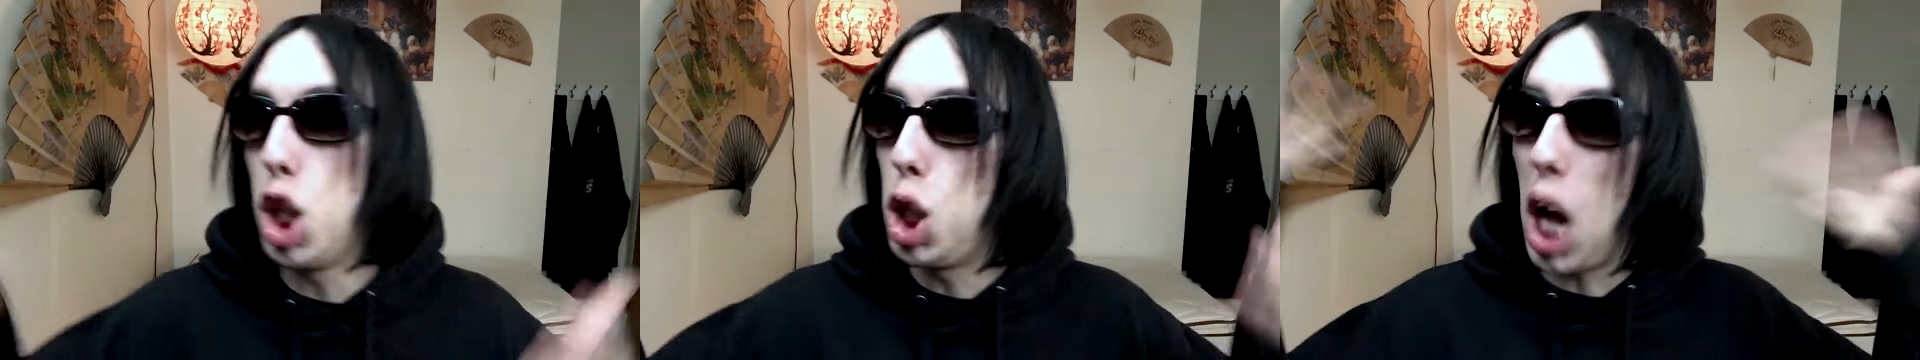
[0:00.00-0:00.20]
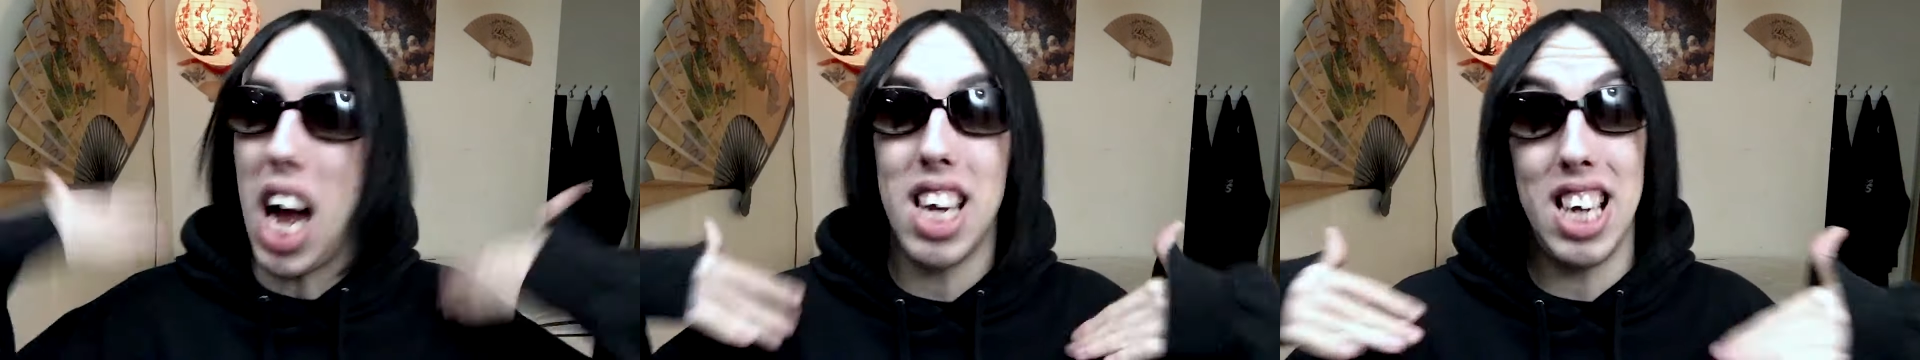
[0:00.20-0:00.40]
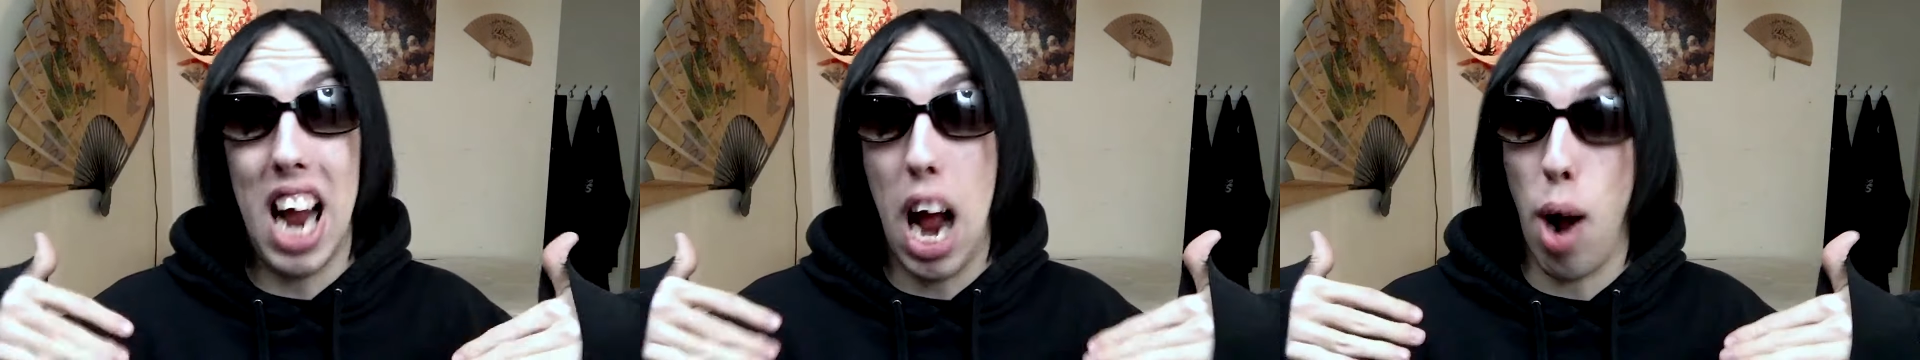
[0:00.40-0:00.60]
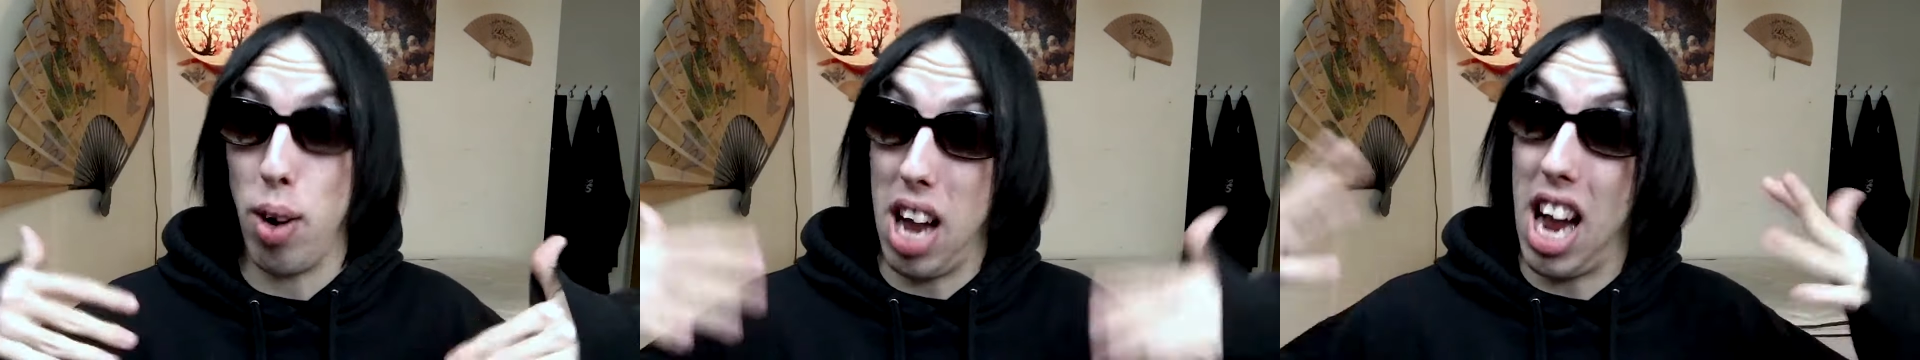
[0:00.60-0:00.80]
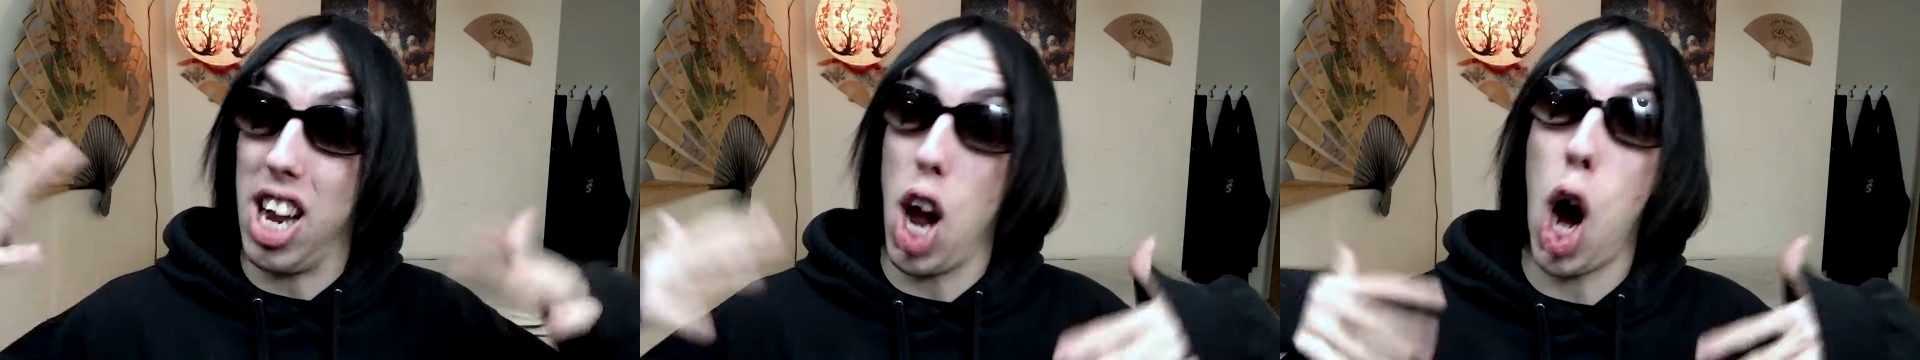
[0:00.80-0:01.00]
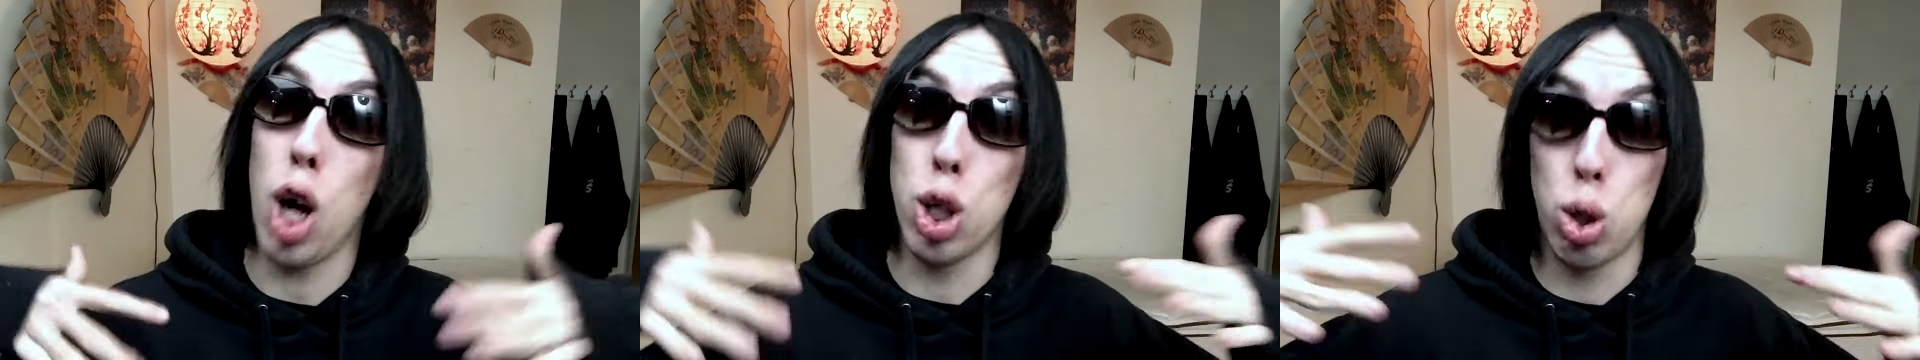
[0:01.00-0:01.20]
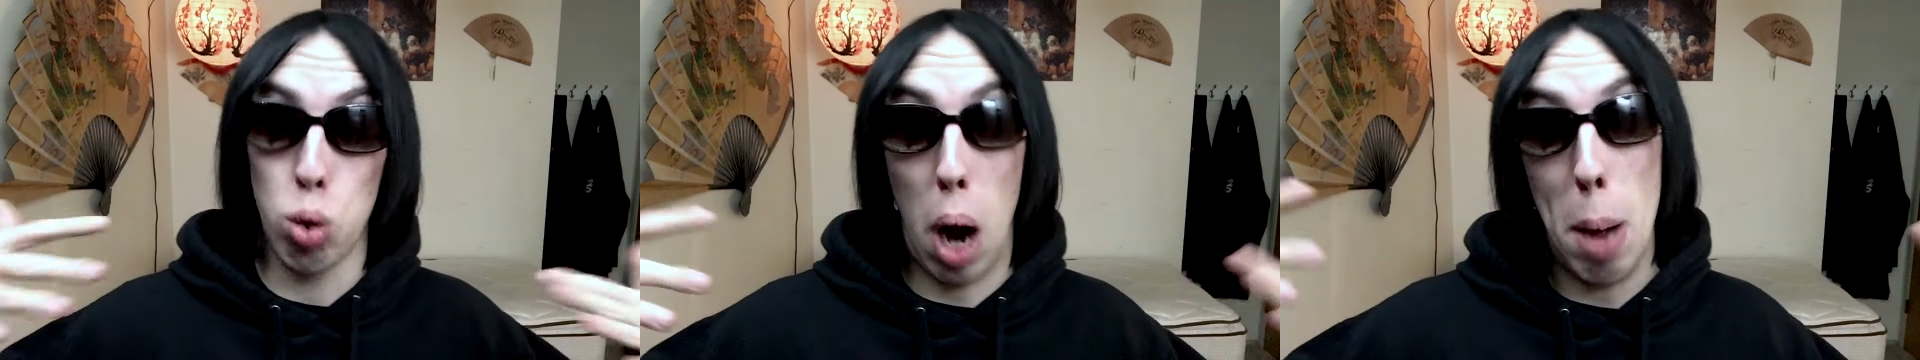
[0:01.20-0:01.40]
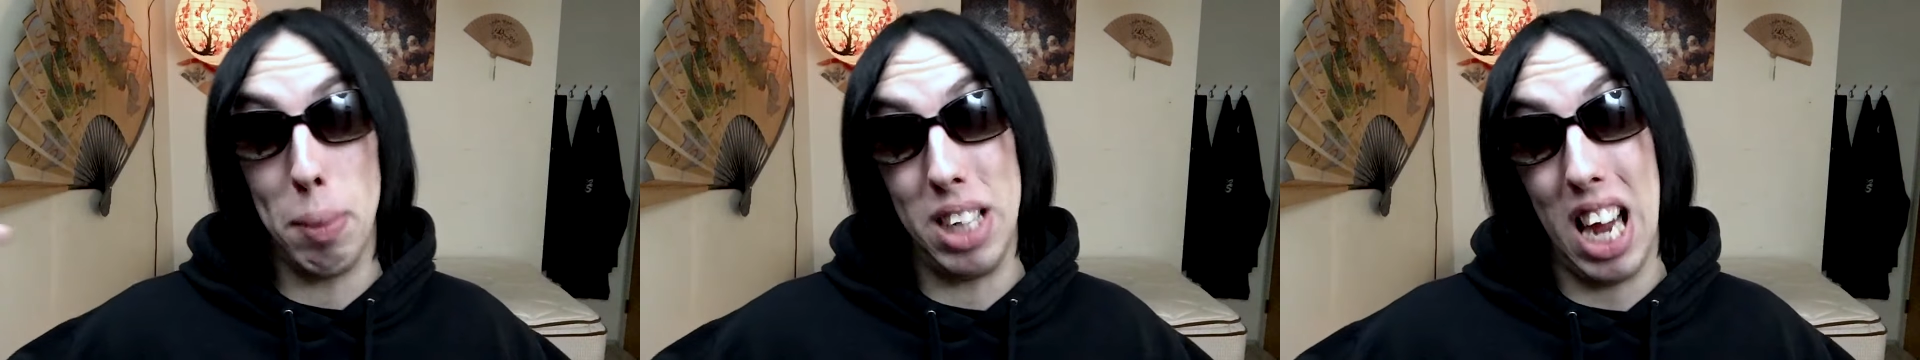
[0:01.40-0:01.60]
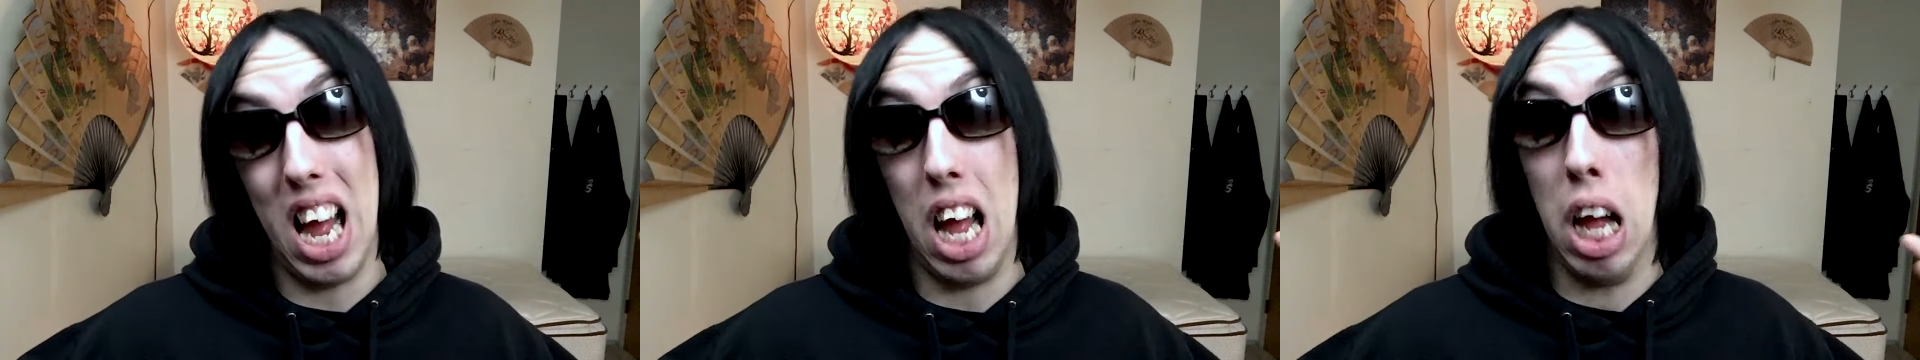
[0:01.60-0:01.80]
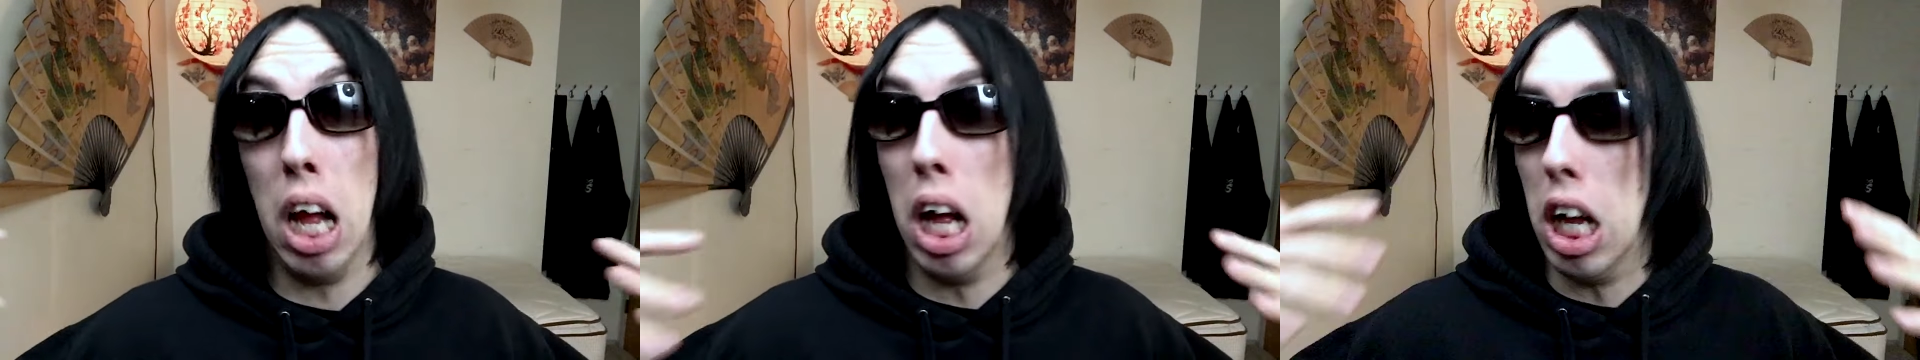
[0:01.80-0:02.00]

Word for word: Shut down and I'll drop dead.